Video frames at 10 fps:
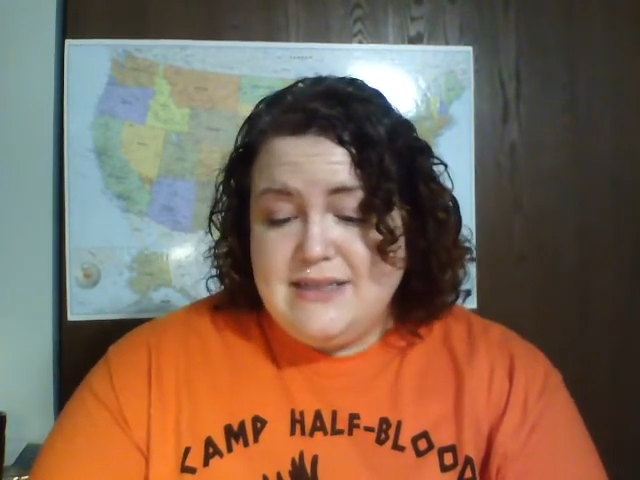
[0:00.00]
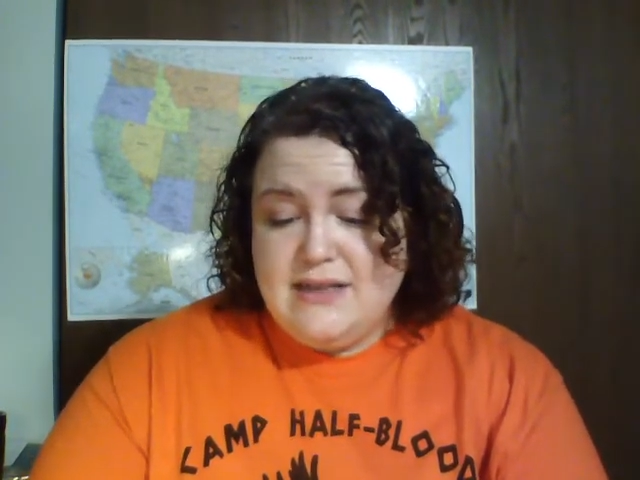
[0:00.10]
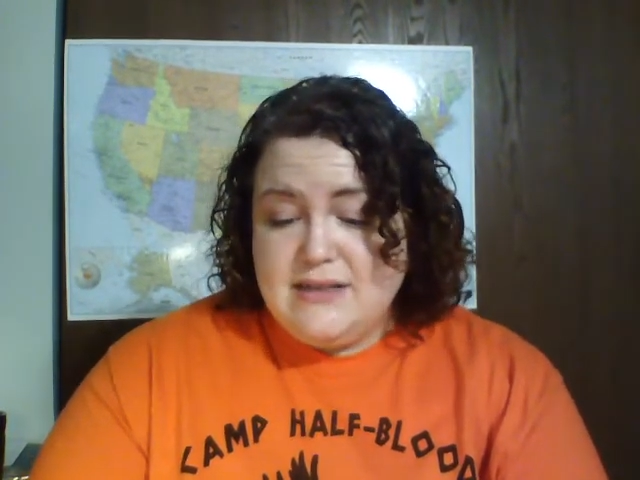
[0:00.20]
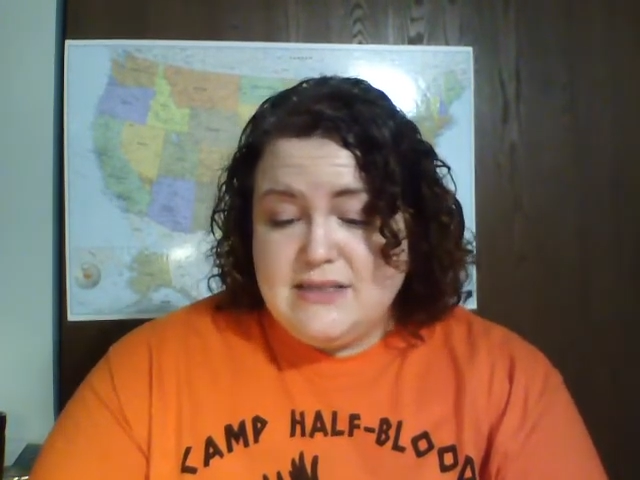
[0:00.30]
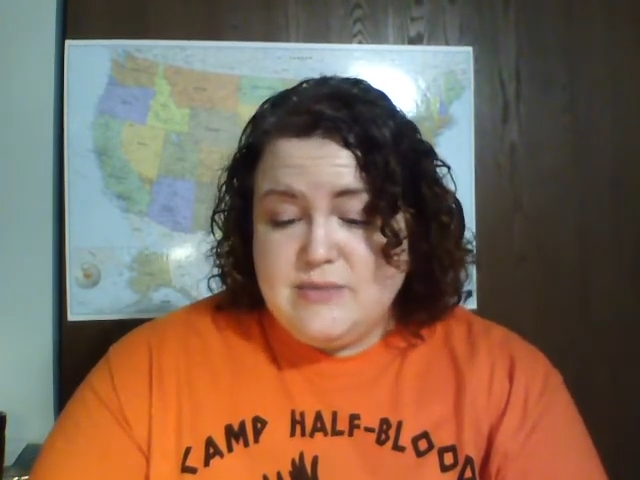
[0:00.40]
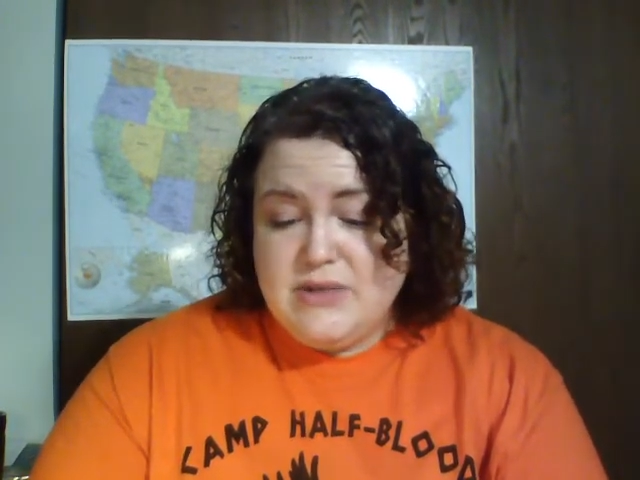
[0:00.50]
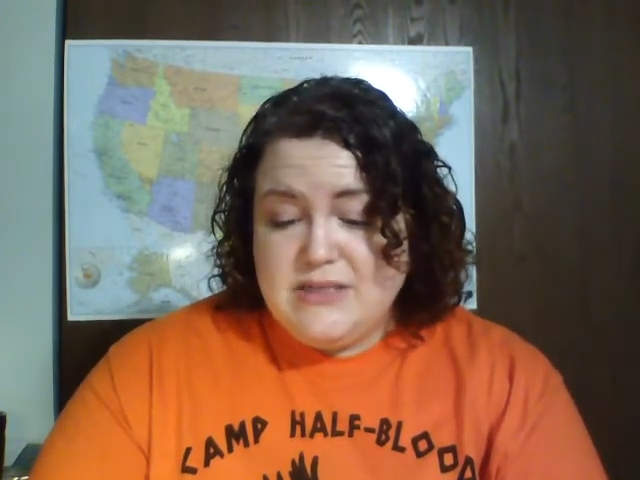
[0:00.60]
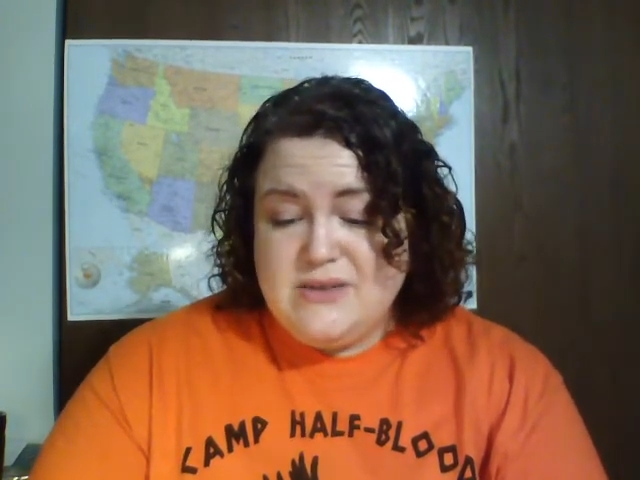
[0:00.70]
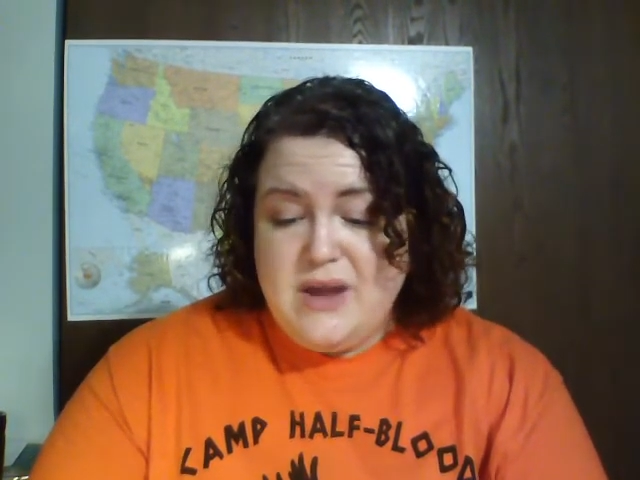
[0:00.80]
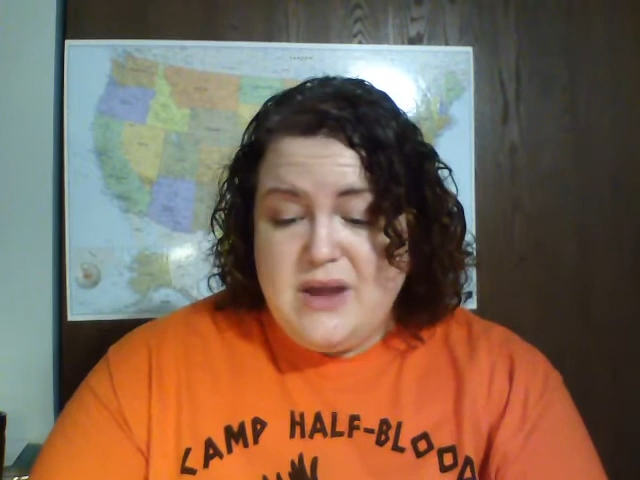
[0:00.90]
seeing this
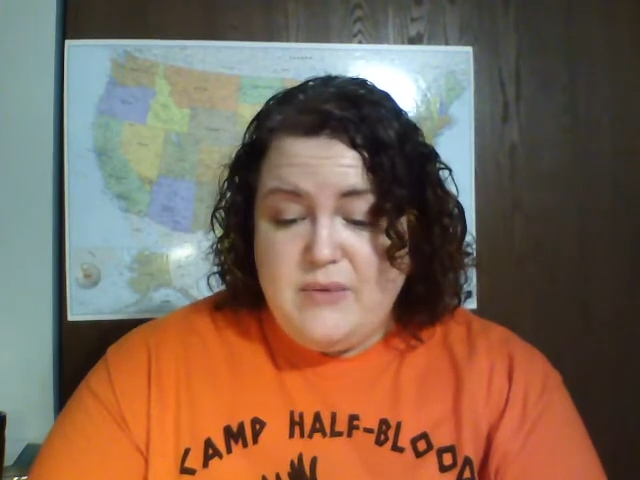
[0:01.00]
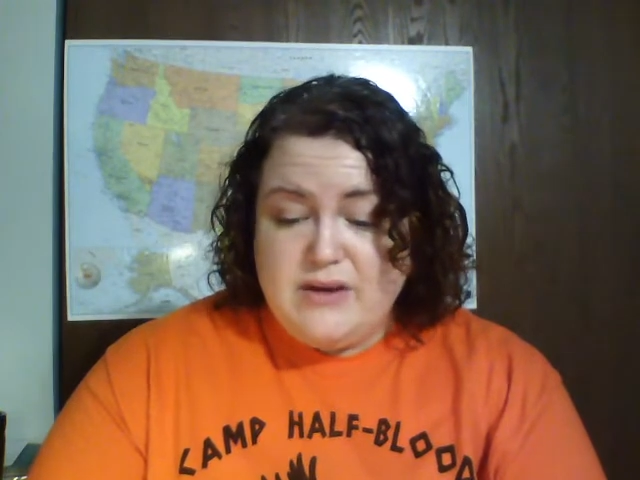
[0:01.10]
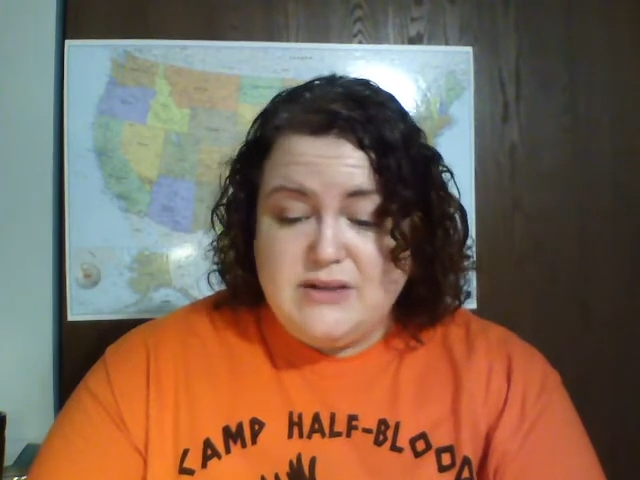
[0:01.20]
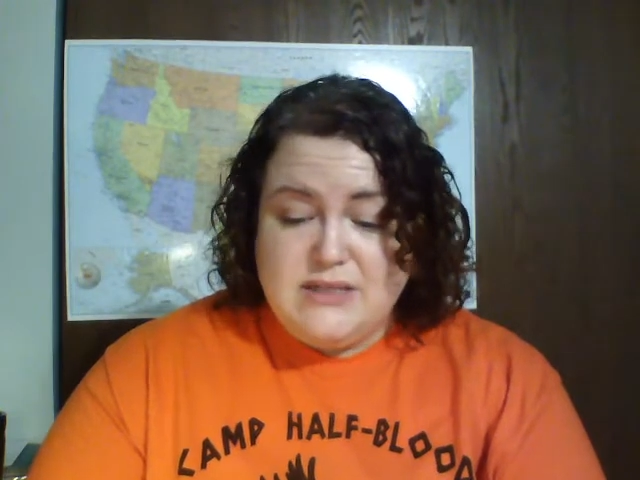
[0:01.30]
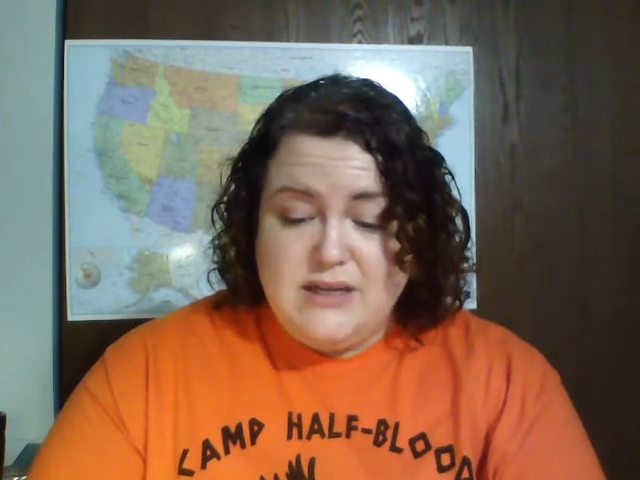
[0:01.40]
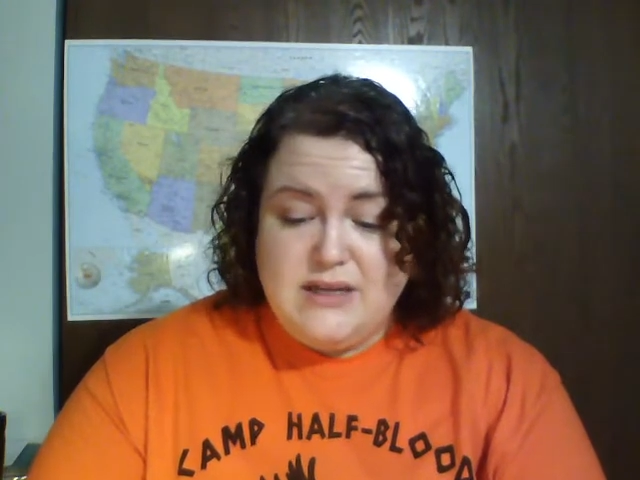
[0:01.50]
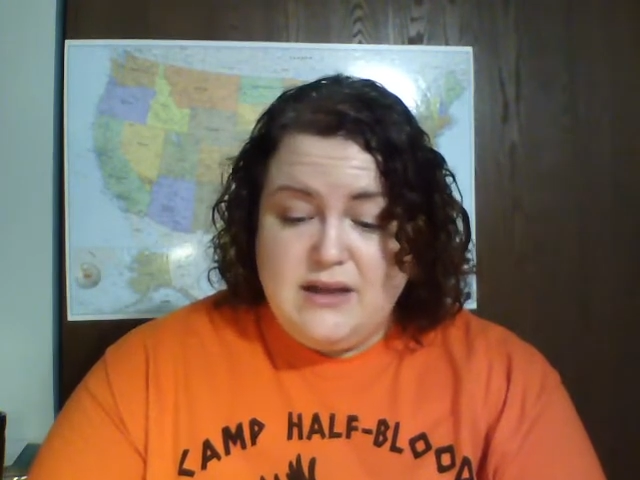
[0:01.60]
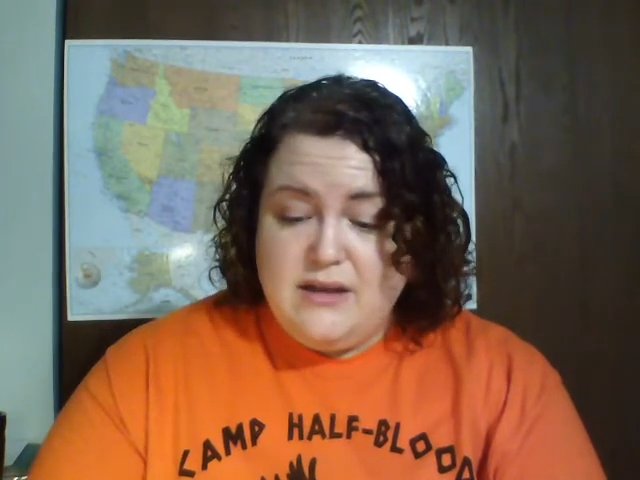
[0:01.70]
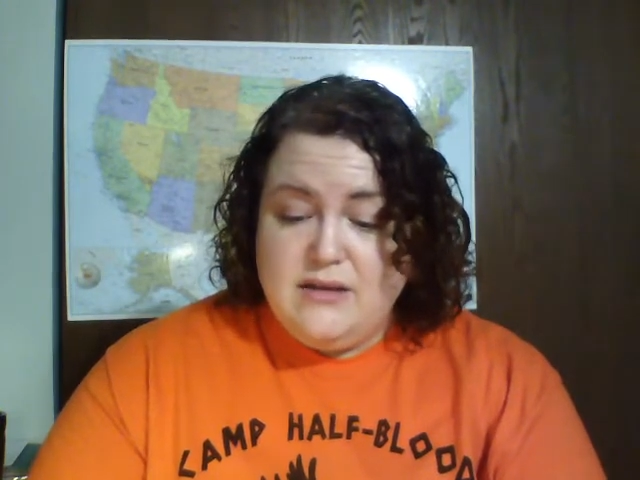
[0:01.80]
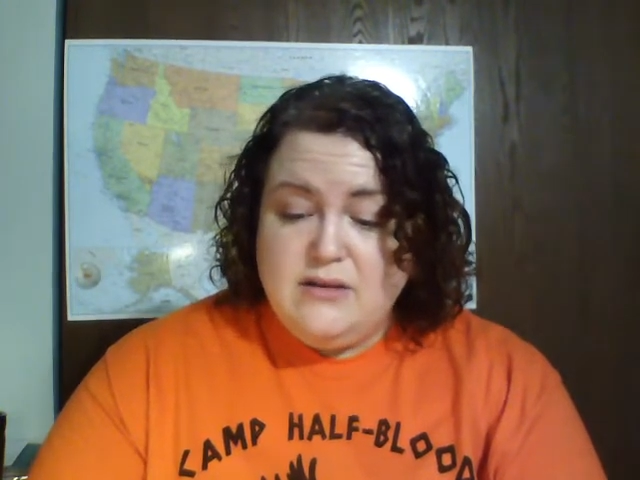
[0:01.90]
place the way we're
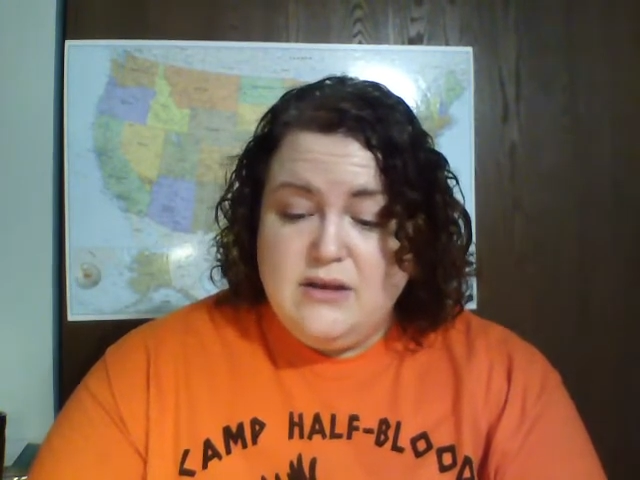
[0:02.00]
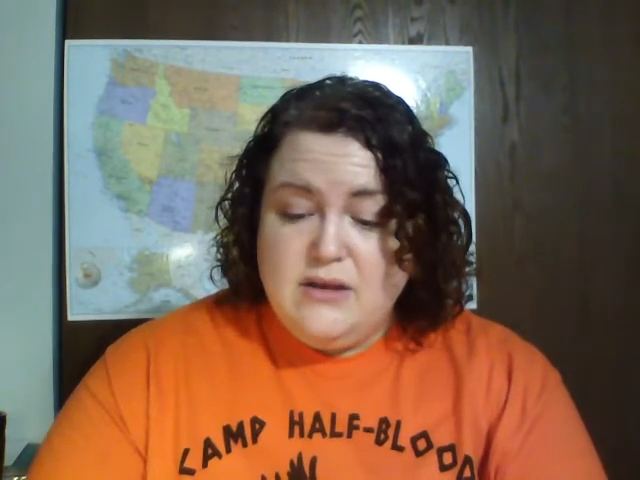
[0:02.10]
seeing it?